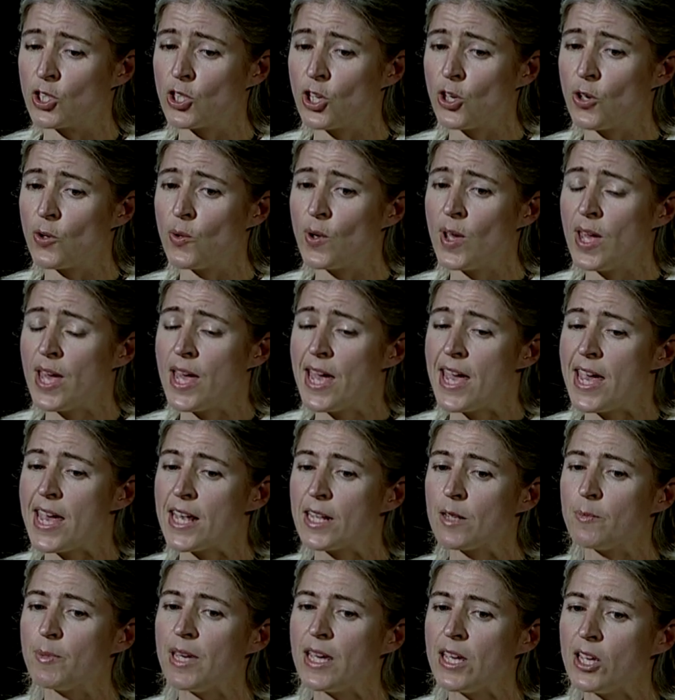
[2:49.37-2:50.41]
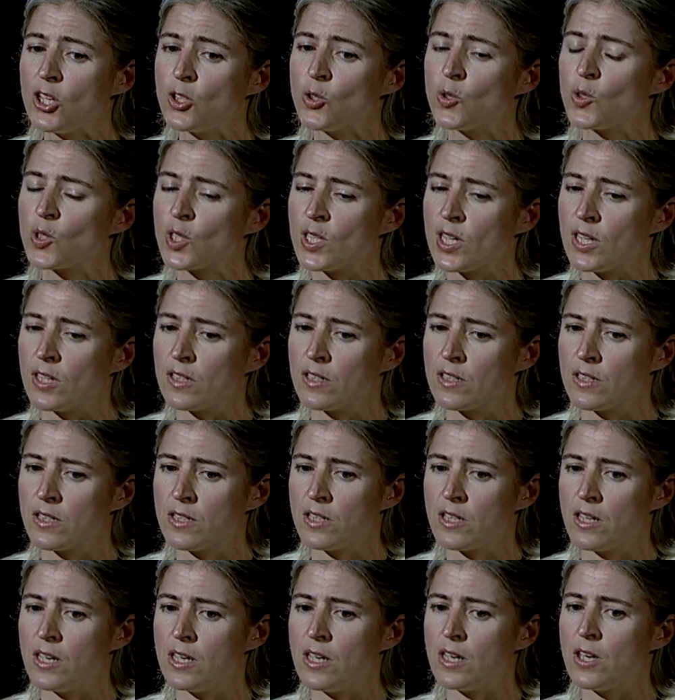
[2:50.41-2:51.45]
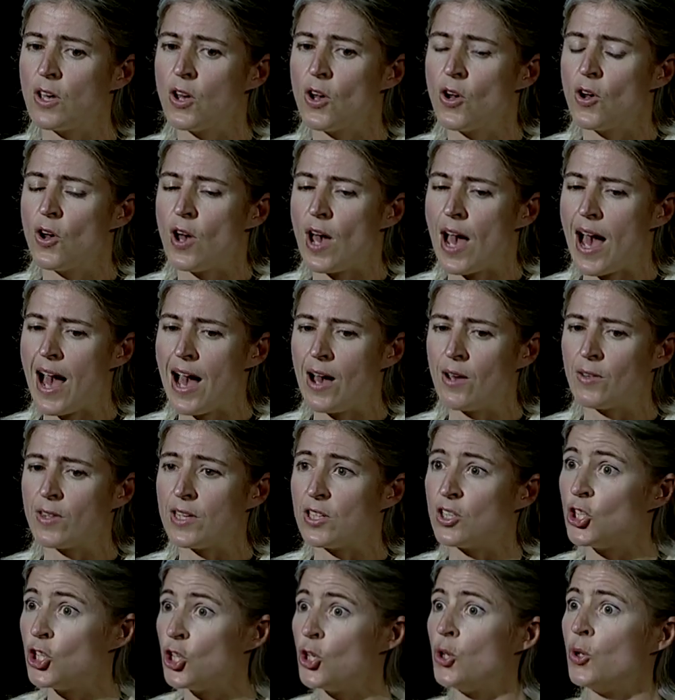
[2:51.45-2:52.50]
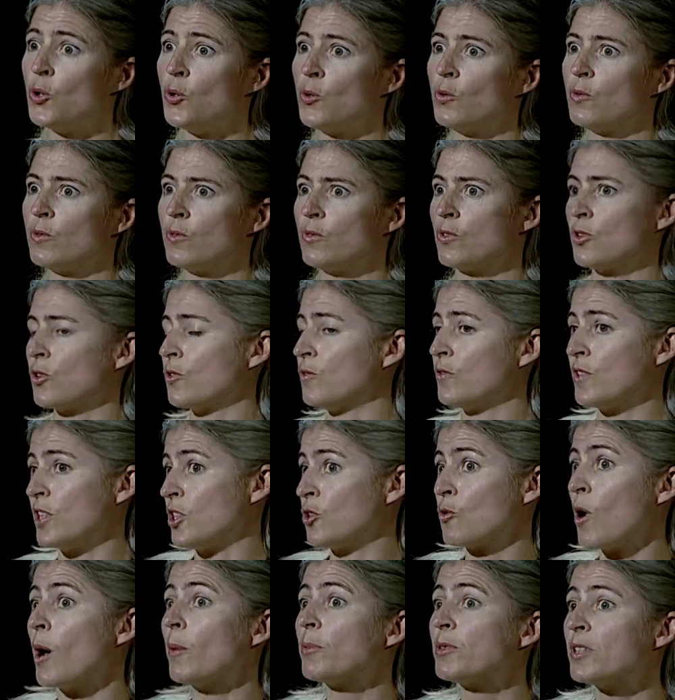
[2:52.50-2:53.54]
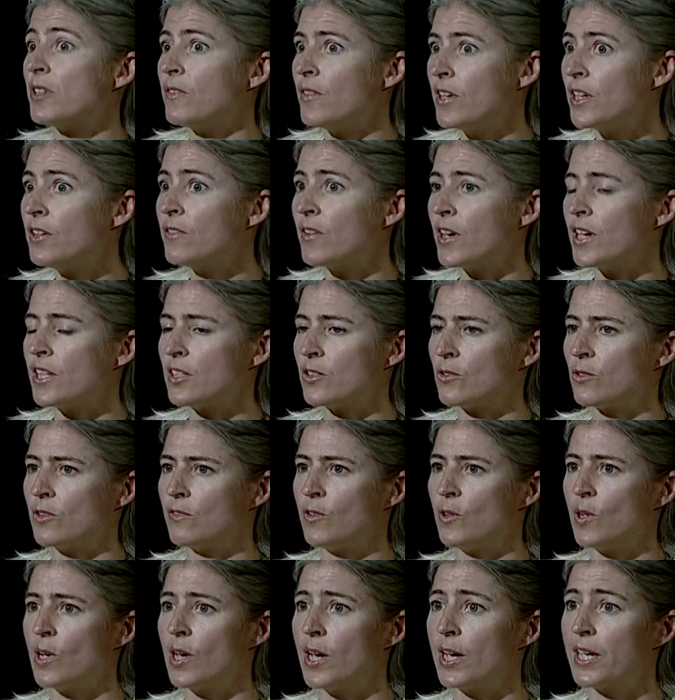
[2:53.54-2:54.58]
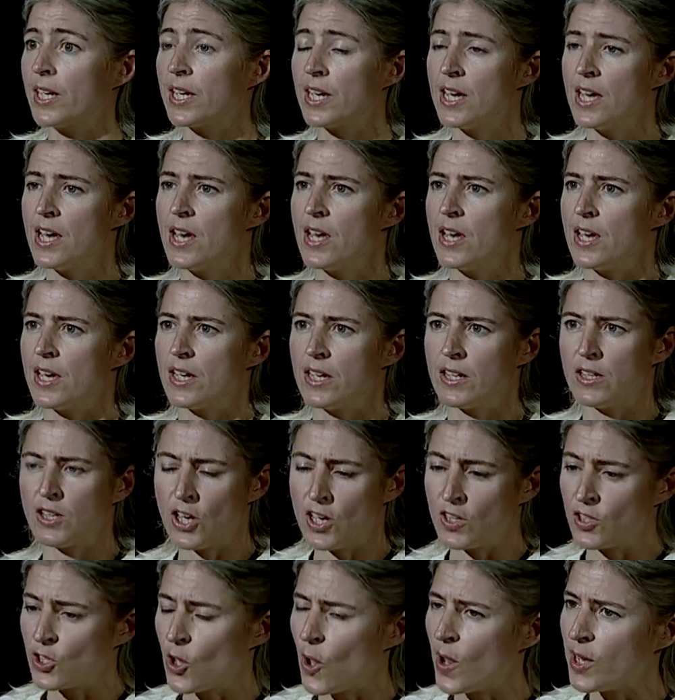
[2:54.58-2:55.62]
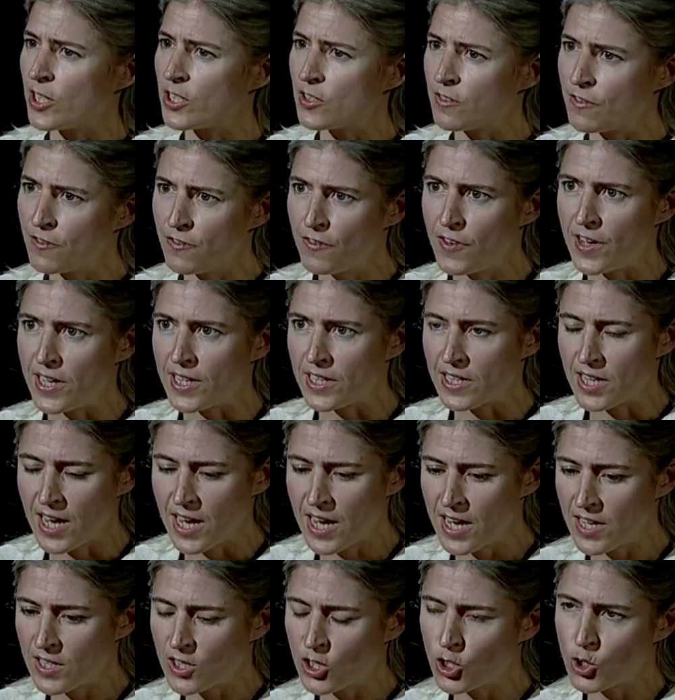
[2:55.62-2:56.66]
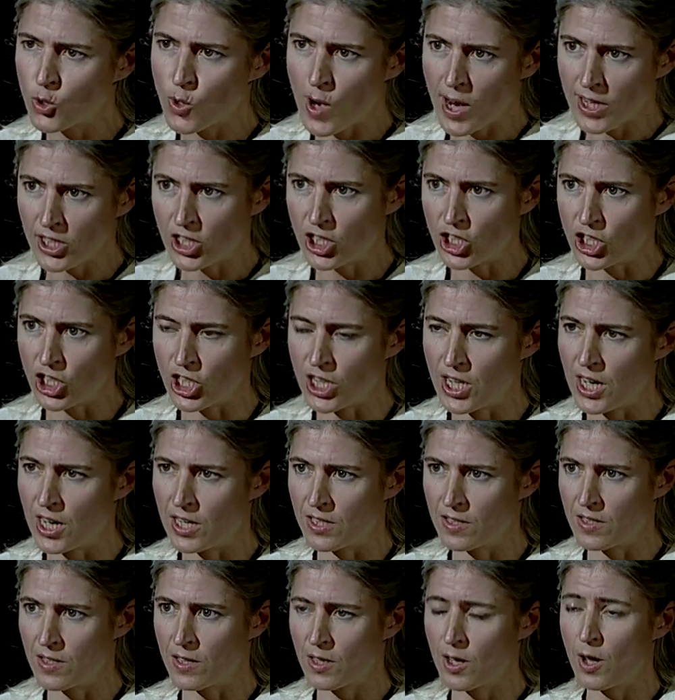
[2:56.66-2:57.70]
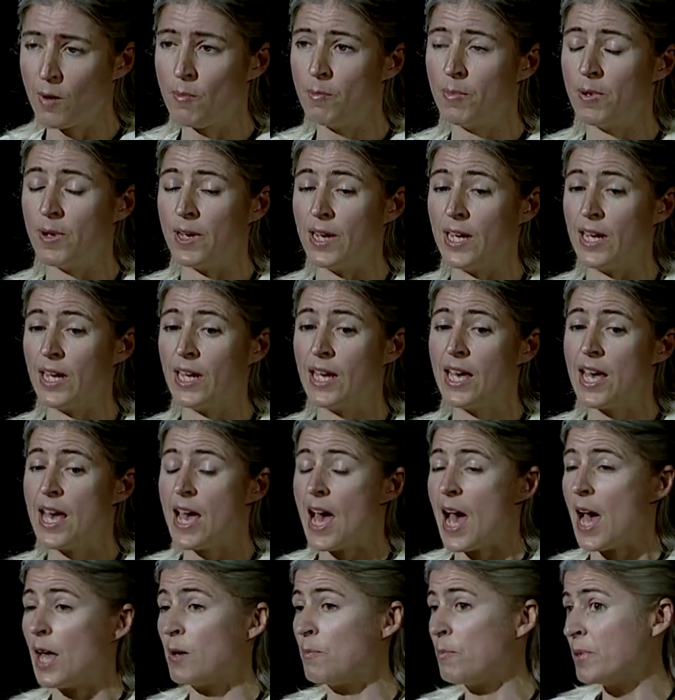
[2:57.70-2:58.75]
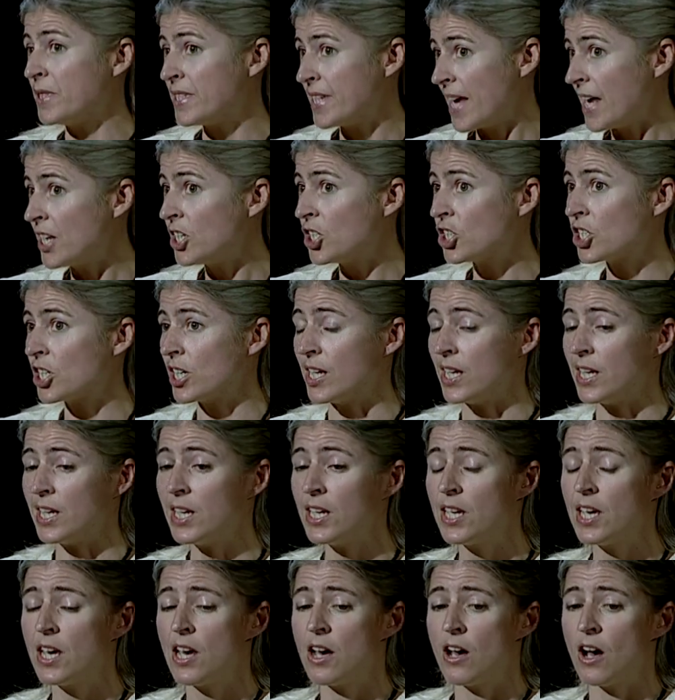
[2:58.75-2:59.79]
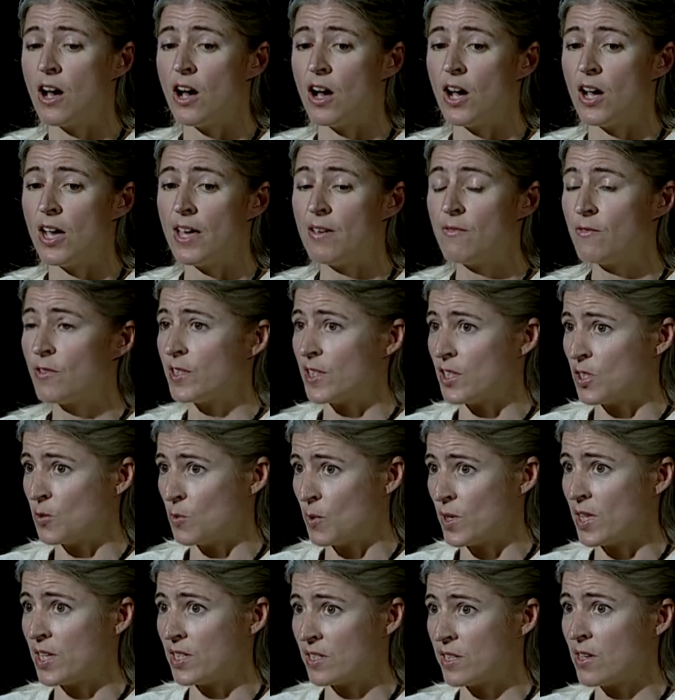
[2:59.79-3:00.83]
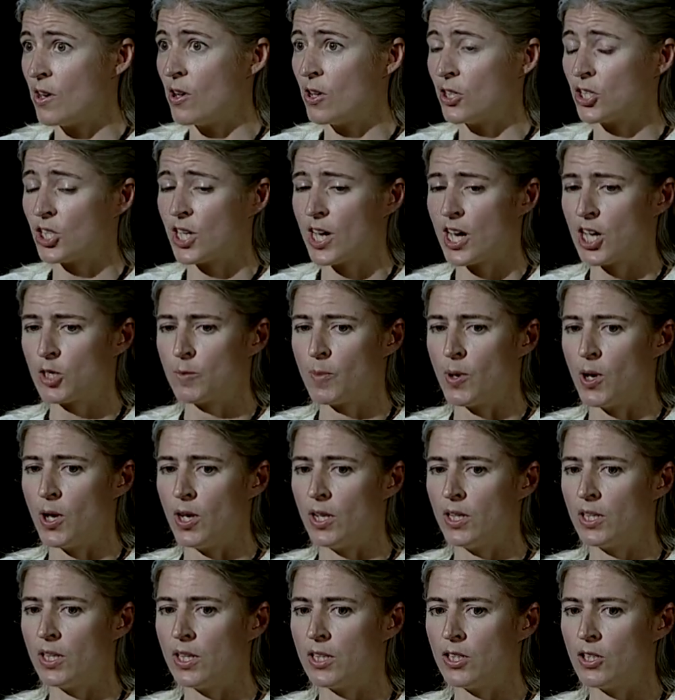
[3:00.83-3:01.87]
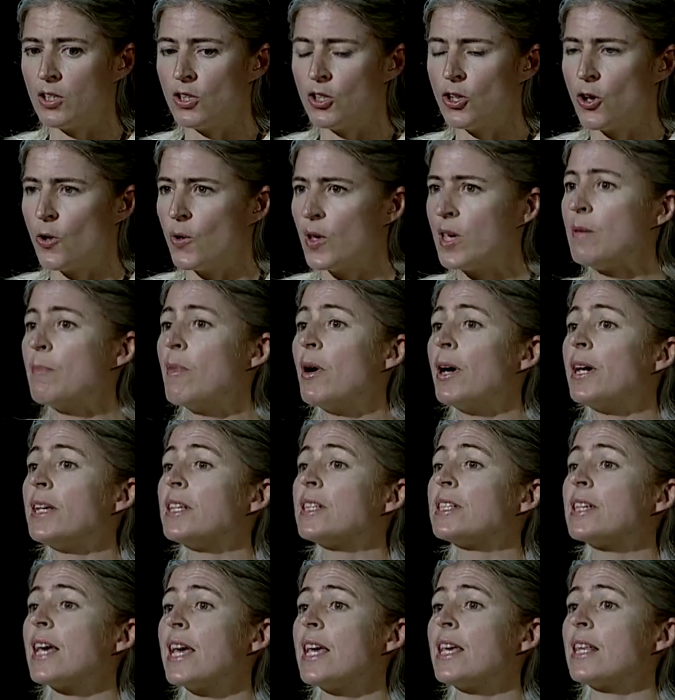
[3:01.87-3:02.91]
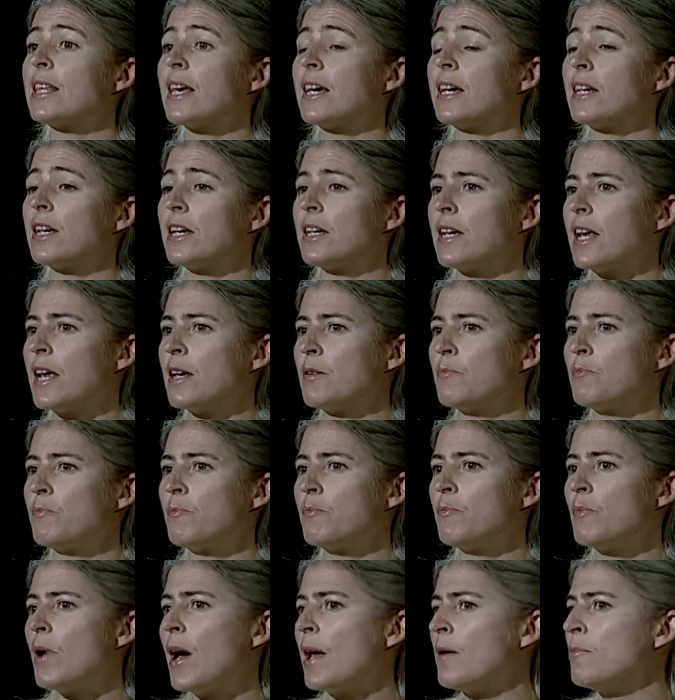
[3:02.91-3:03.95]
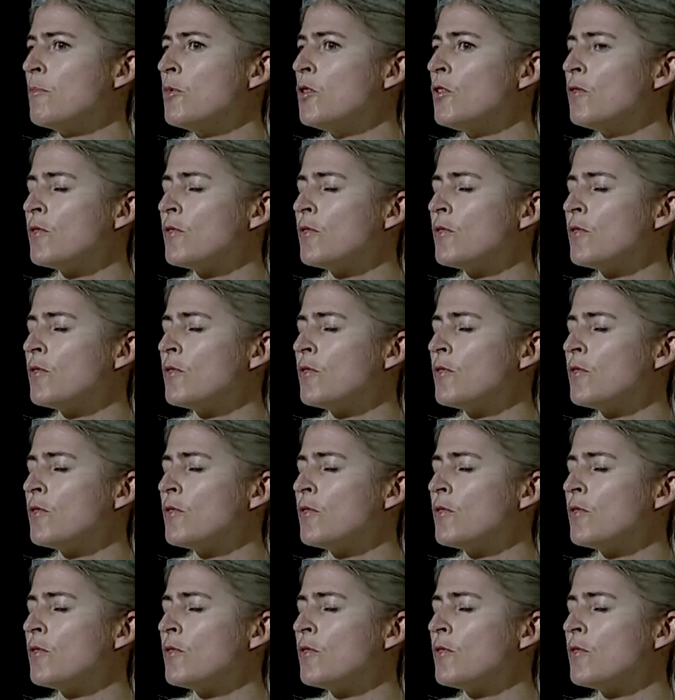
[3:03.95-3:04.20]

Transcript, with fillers: So it'll be interesting to see how this new sort of disruptive innovator, if you like, is going to fit his strategy into the company, and potentially Infosys, with its large cash pile, you know, he might take that and